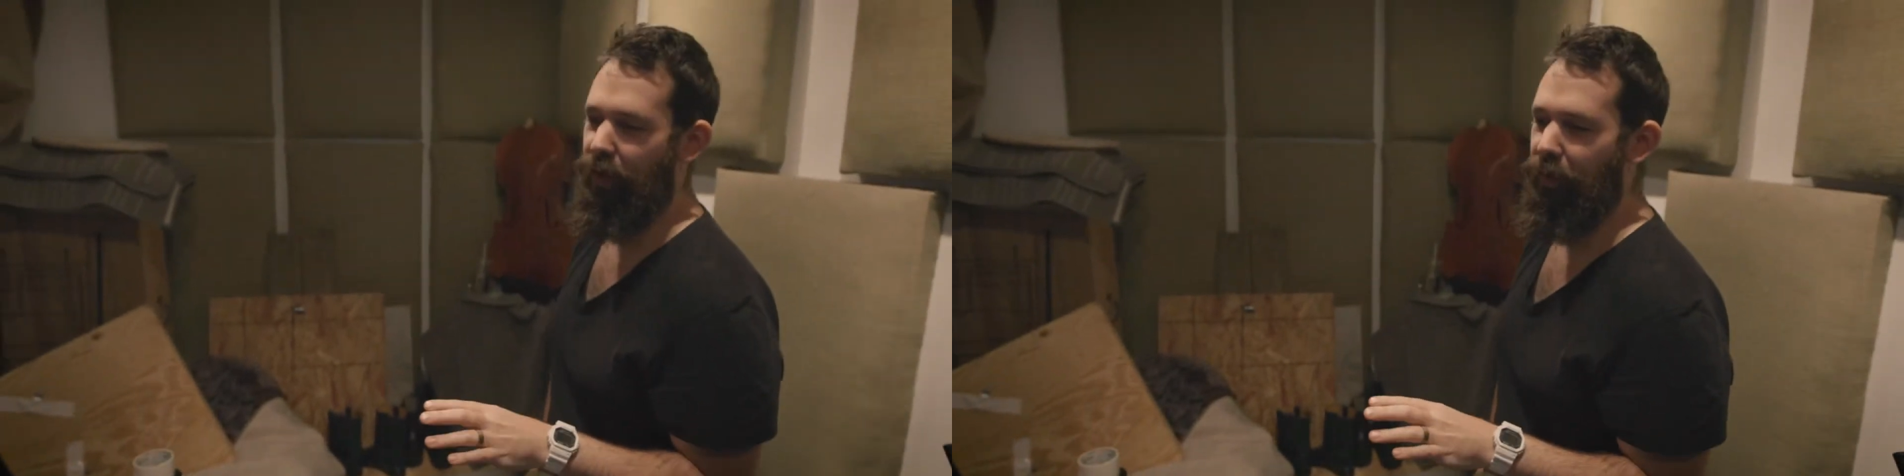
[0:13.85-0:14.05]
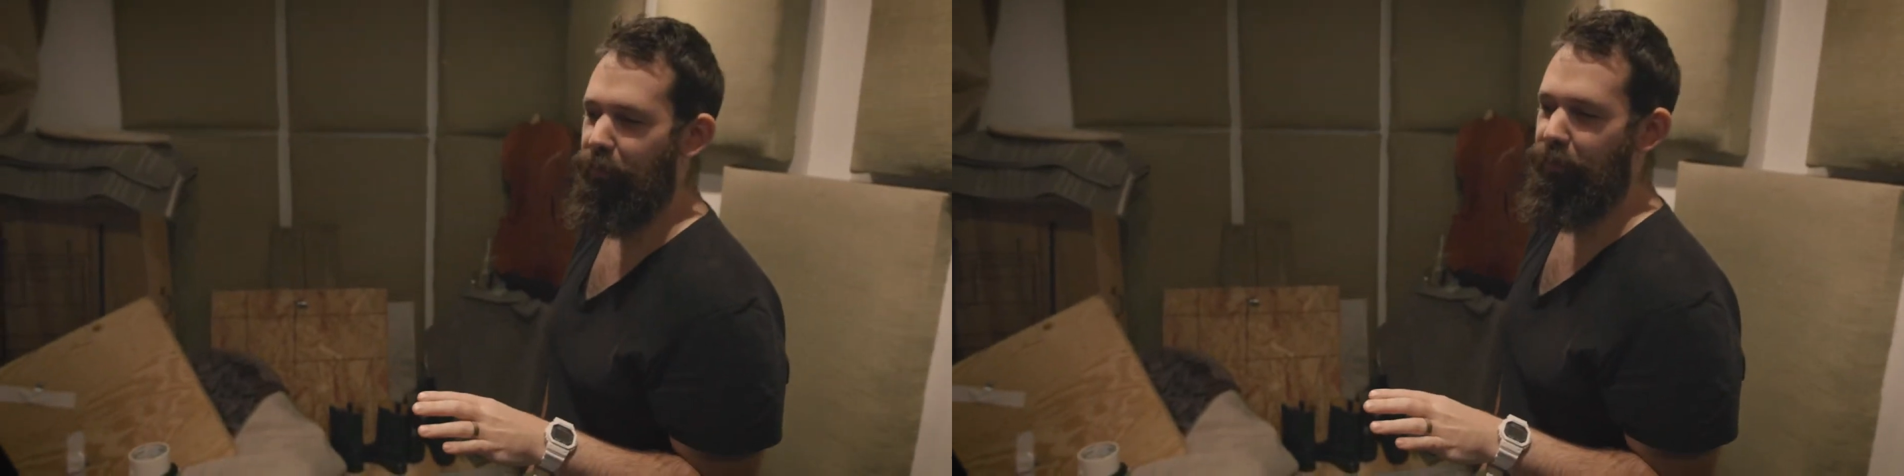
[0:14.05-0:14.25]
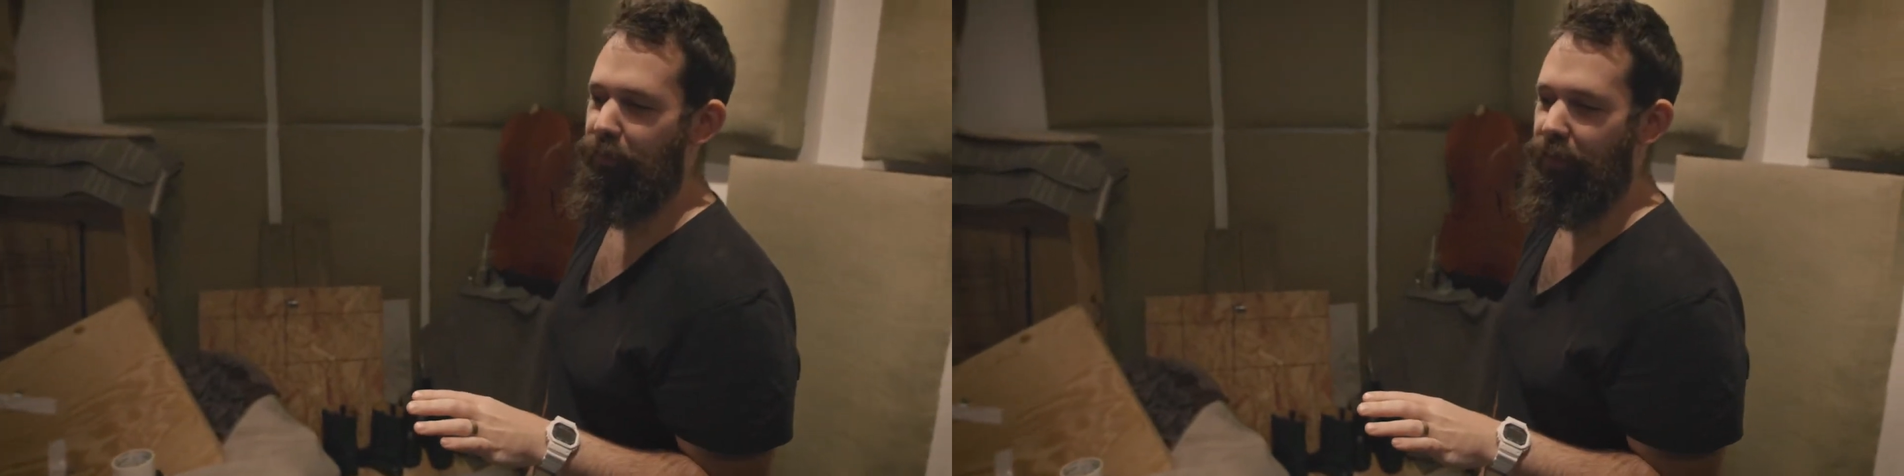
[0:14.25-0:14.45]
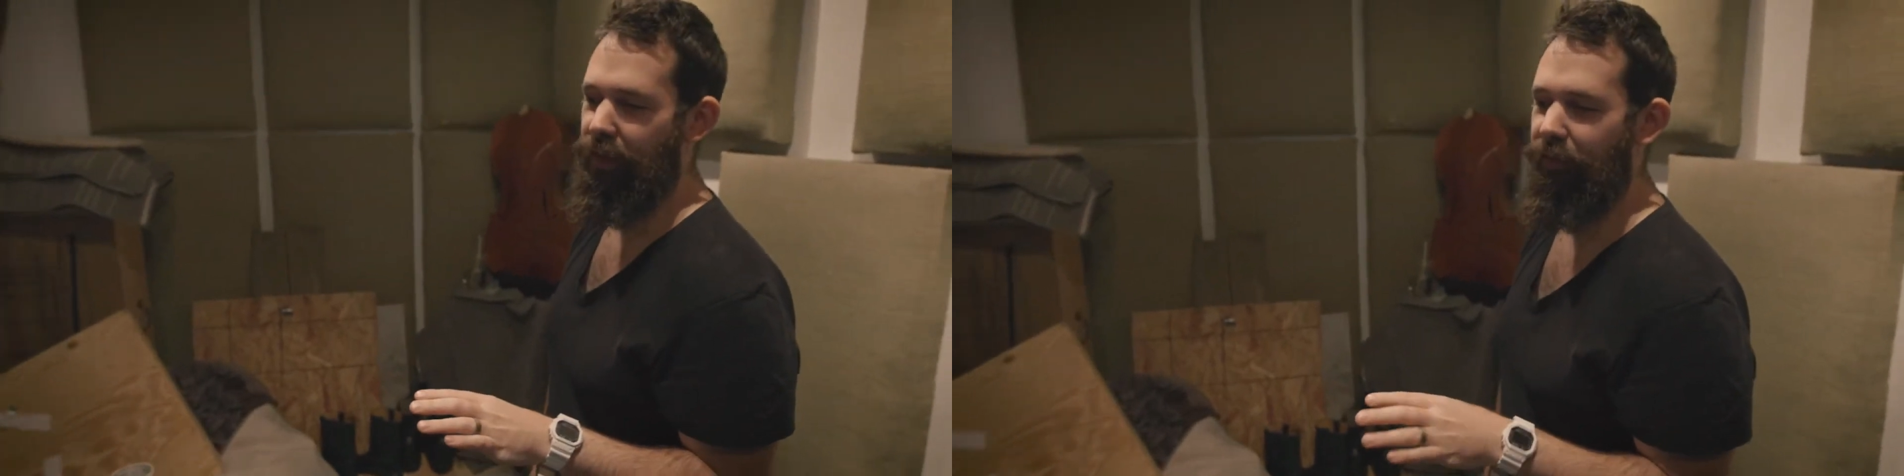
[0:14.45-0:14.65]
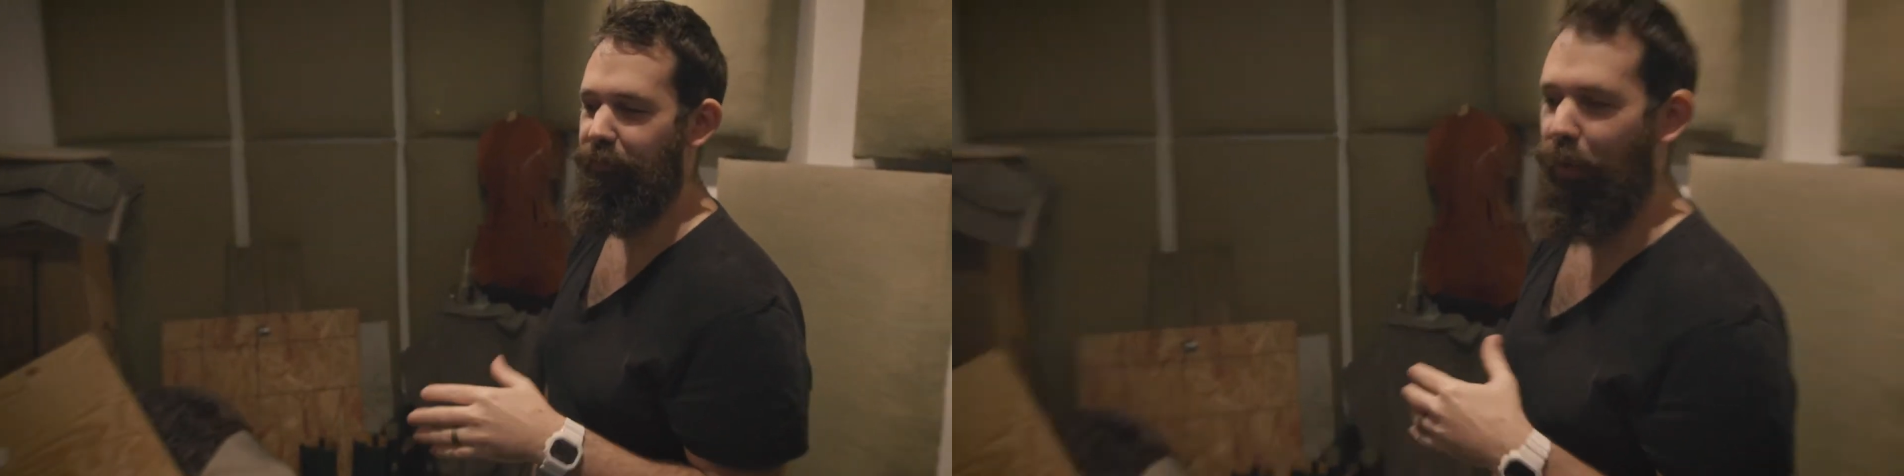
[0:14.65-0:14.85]

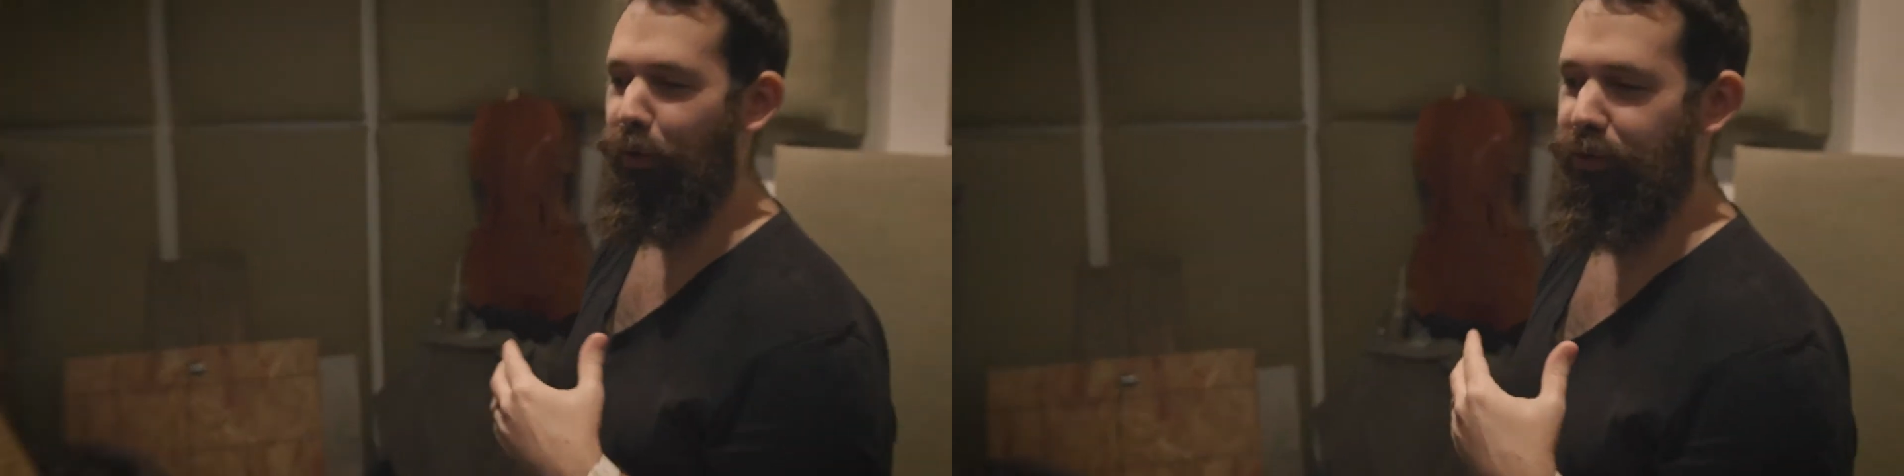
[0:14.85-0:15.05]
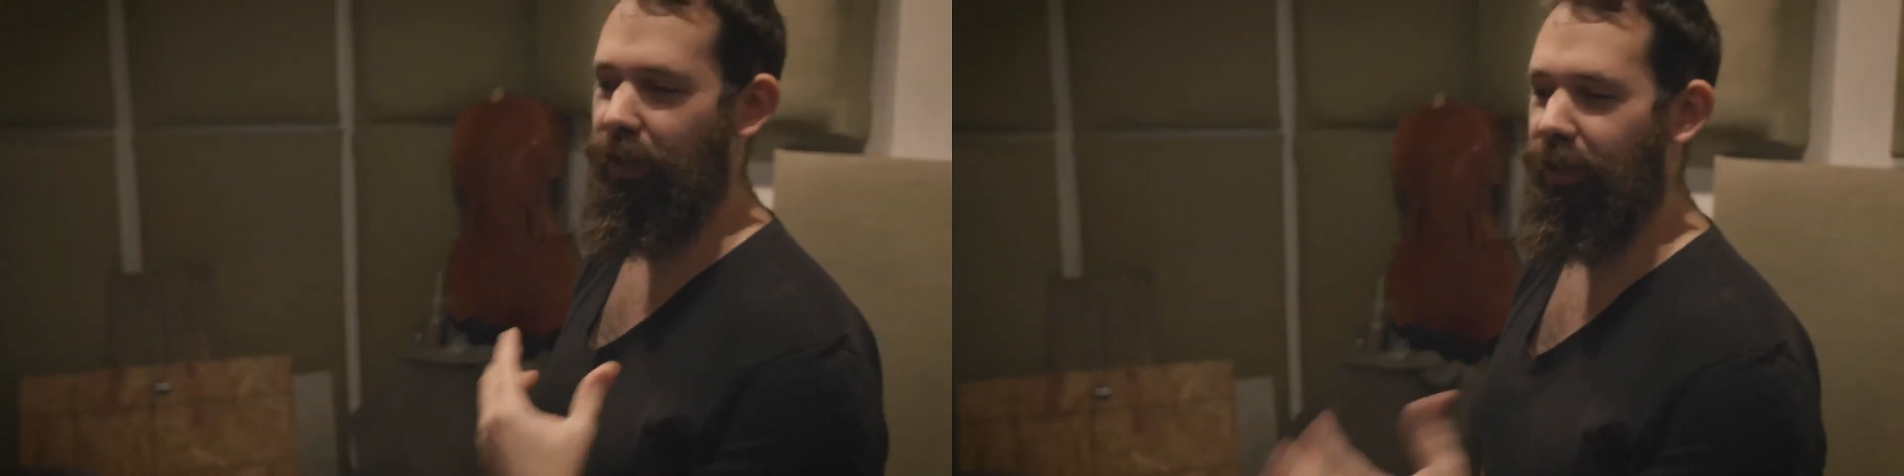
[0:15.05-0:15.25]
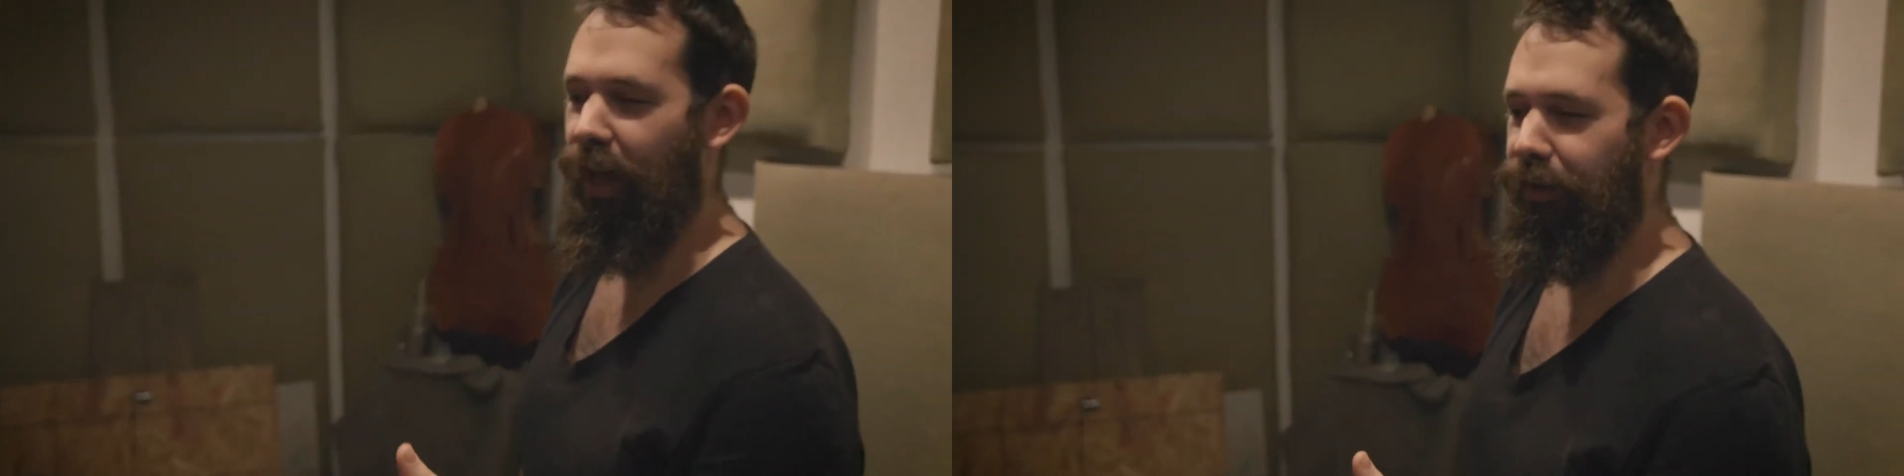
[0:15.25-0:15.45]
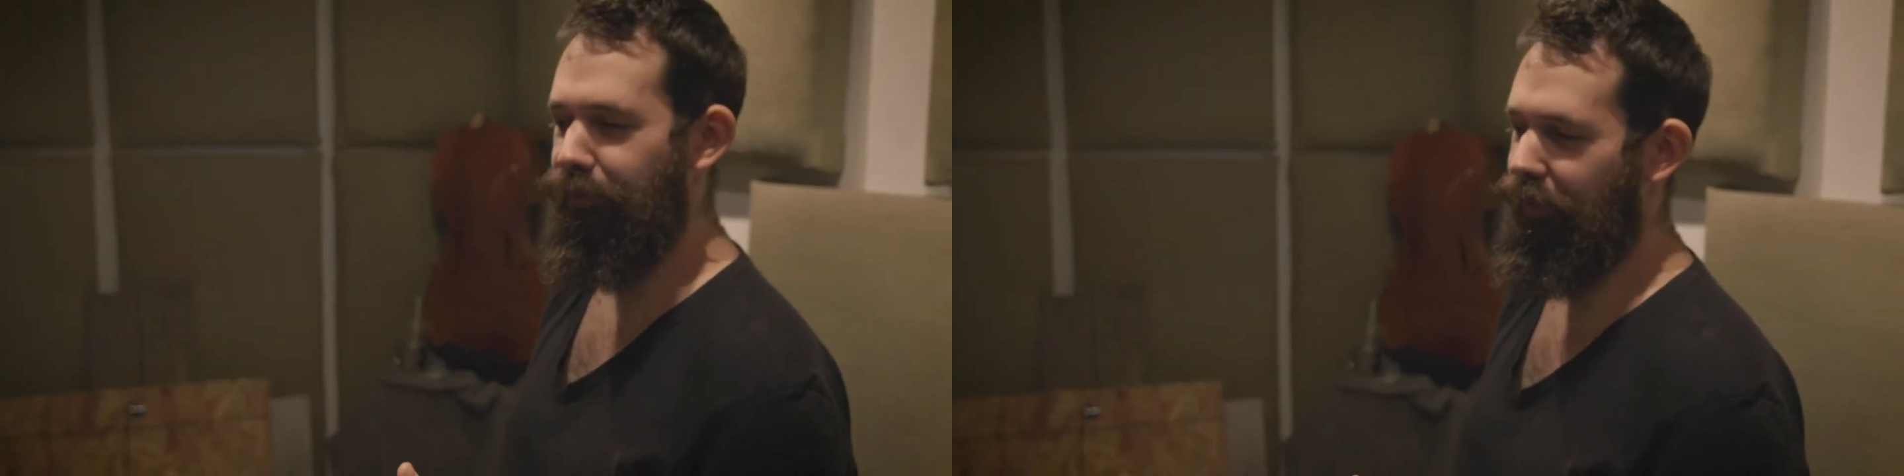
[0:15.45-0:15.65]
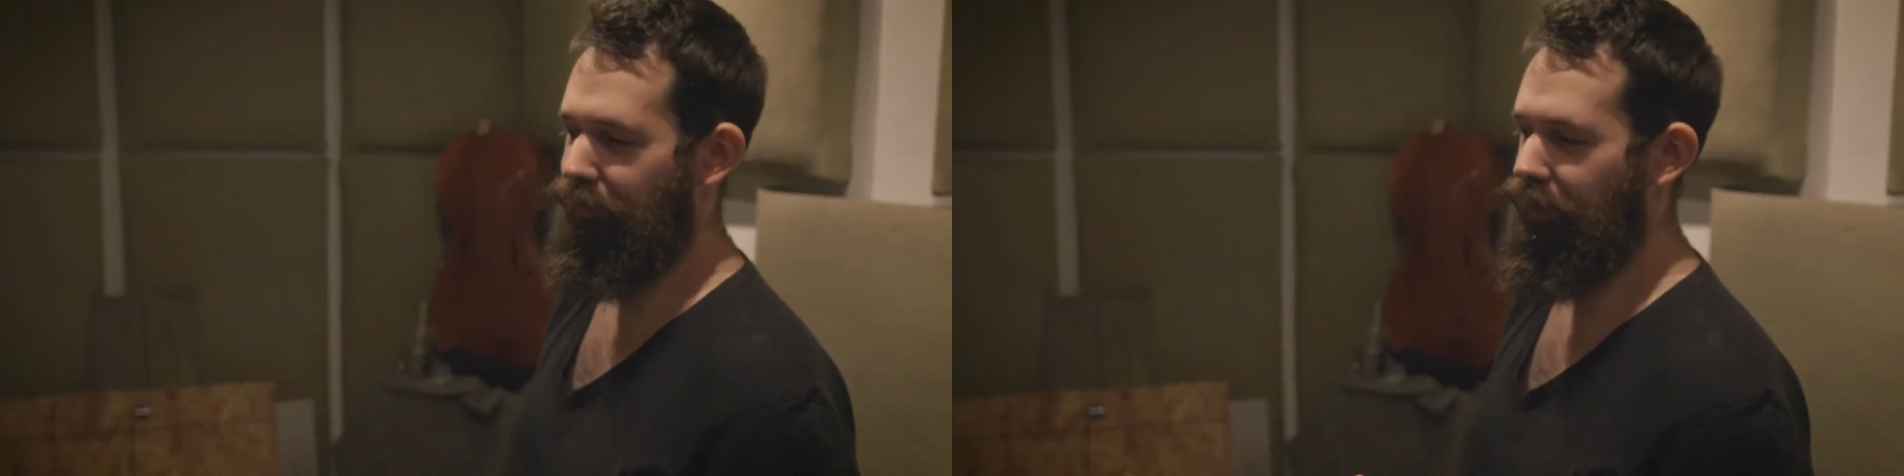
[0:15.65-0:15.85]
kind of post a lot of
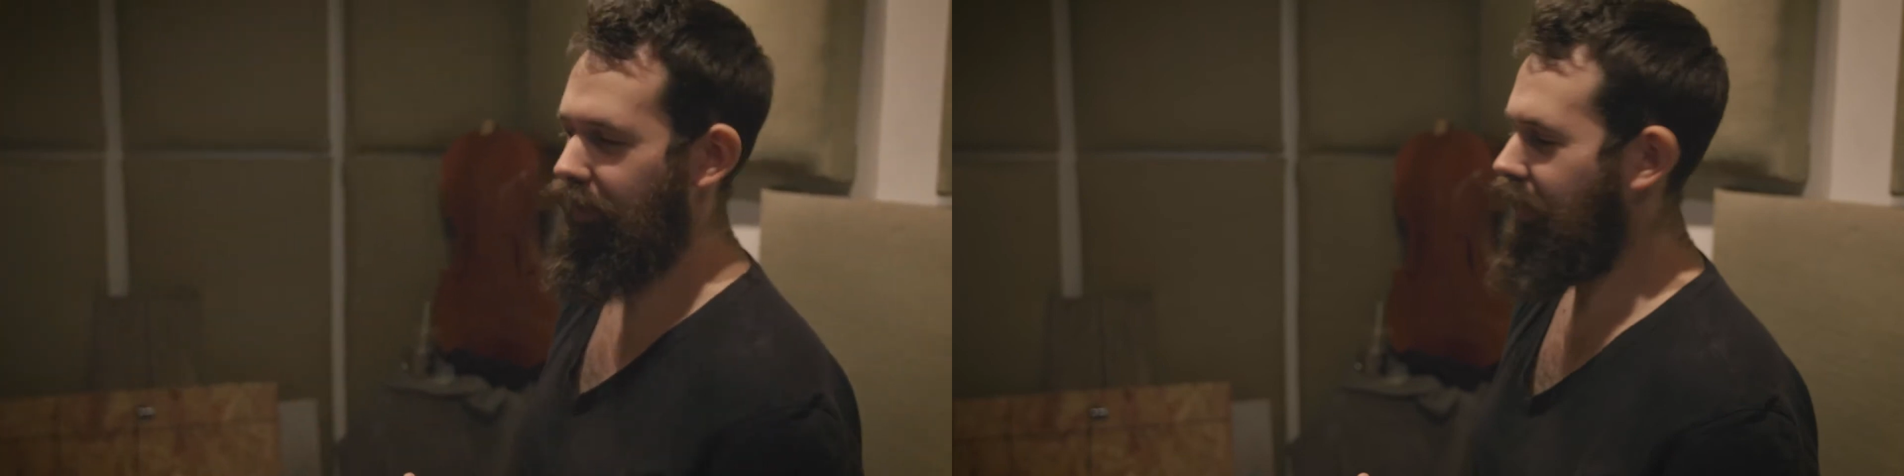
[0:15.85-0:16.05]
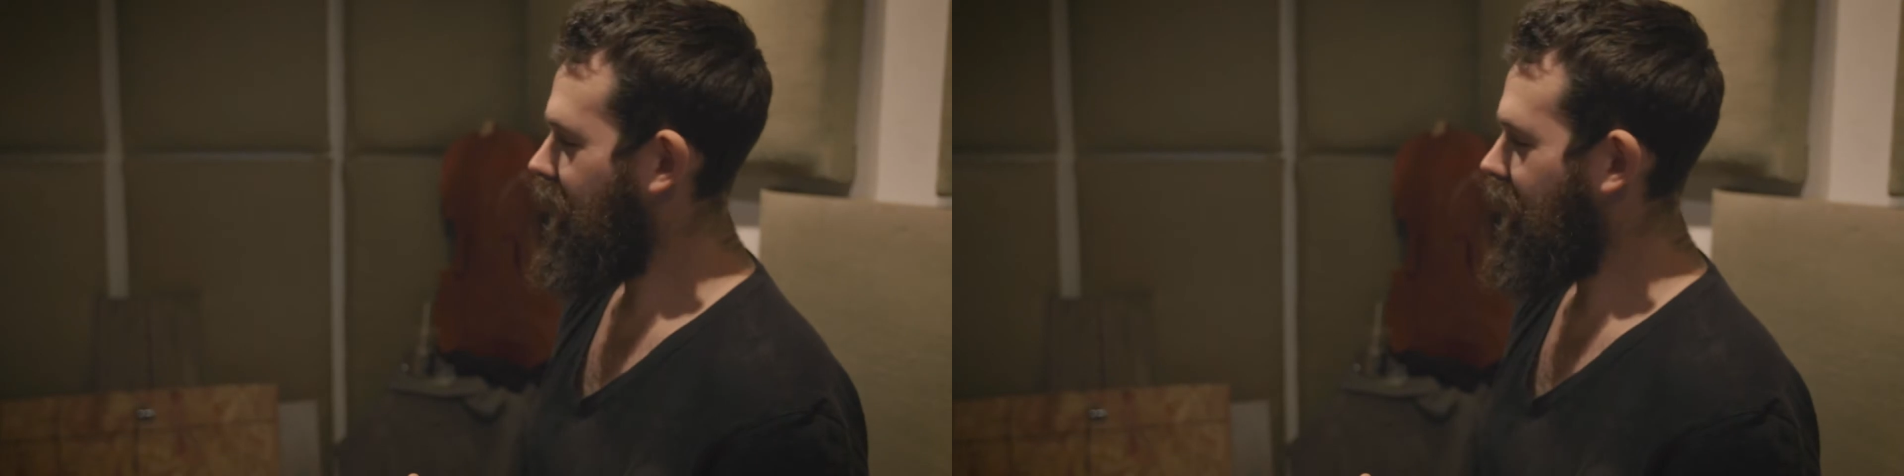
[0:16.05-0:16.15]
different